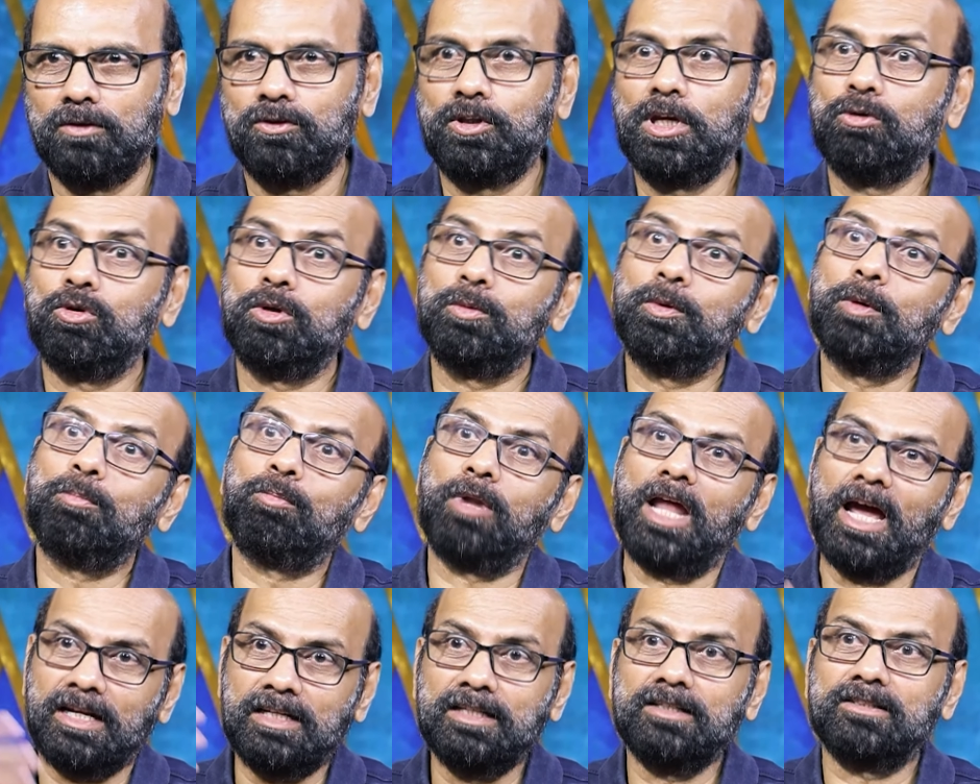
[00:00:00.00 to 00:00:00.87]
They would be
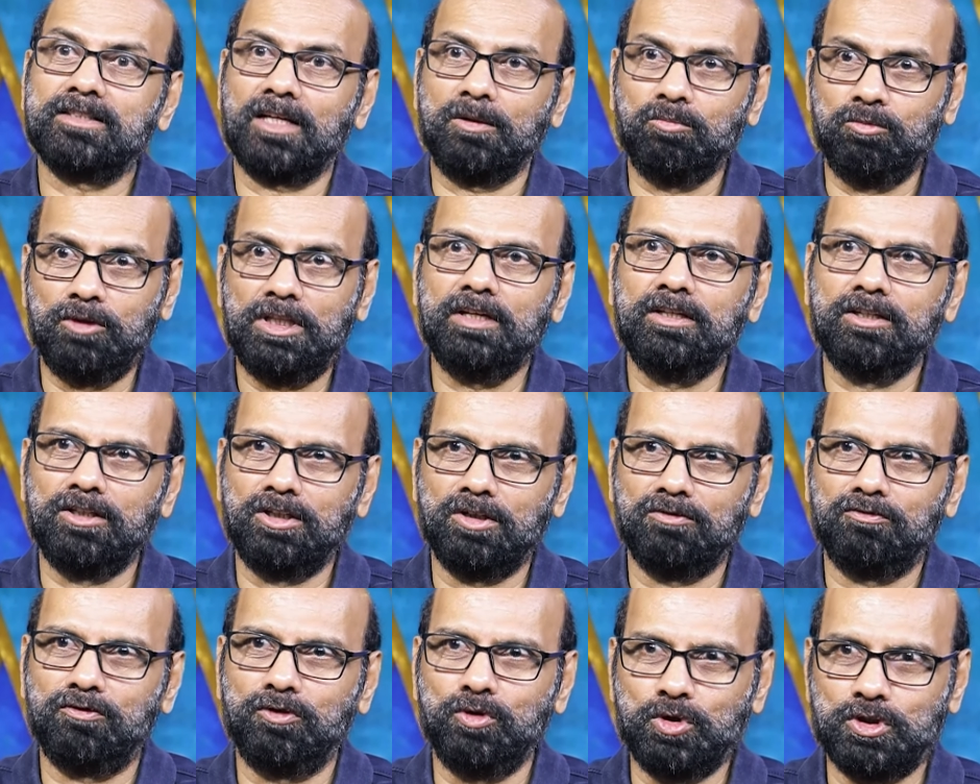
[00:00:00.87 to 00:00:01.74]
planning something in
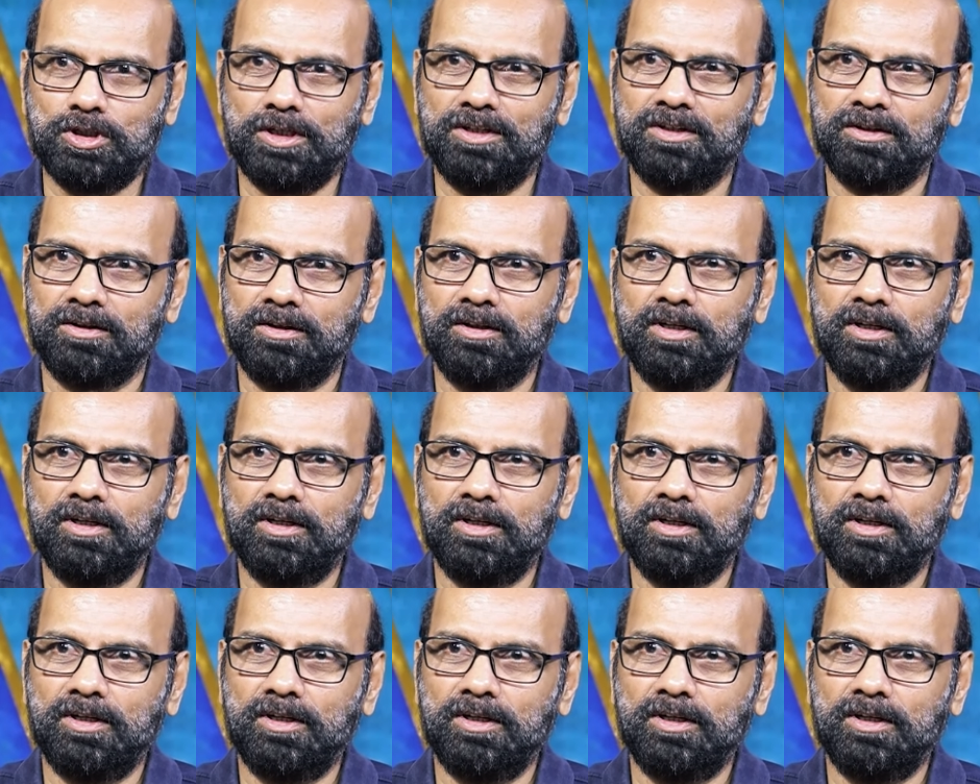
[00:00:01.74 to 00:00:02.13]
the future.